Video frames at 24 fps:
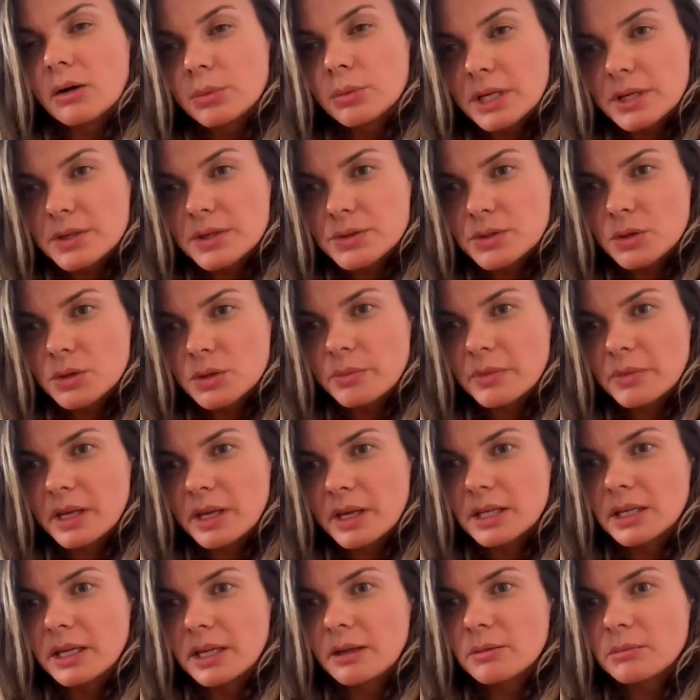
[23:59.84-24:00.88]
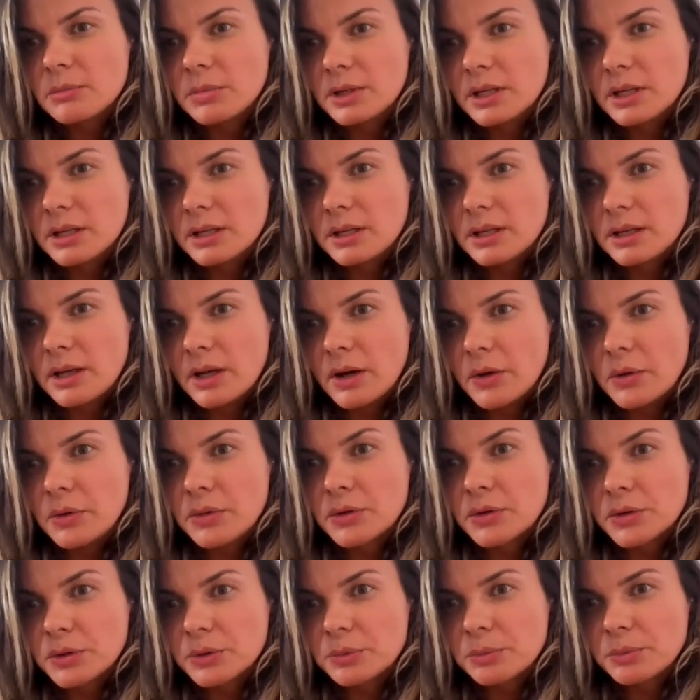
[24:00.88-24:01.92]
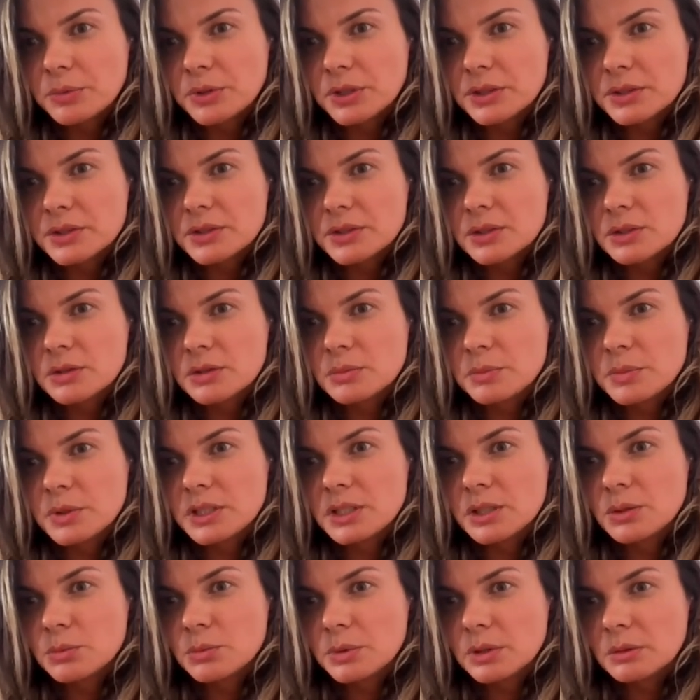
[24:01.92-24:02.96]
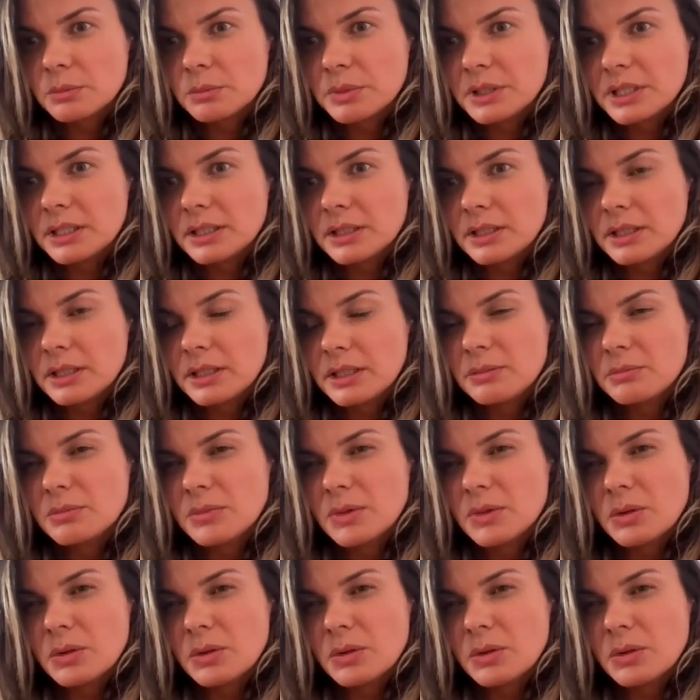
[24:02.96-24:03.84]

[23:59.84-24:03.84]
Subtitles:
We assume that it can be a third person, but it will be